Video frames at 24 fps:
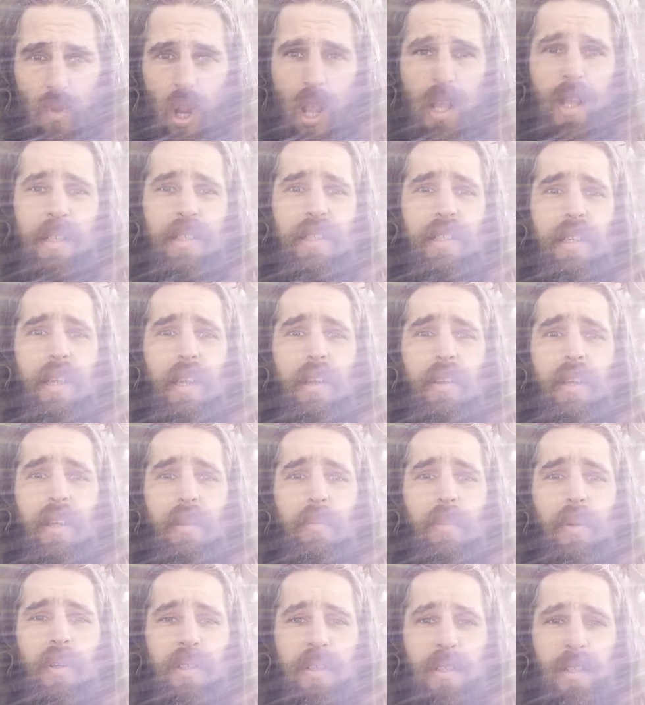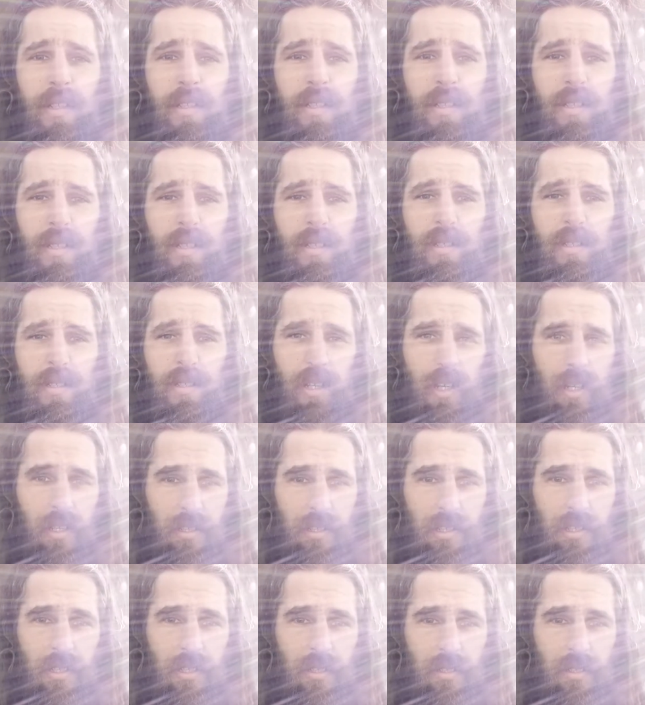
See how that person has changed.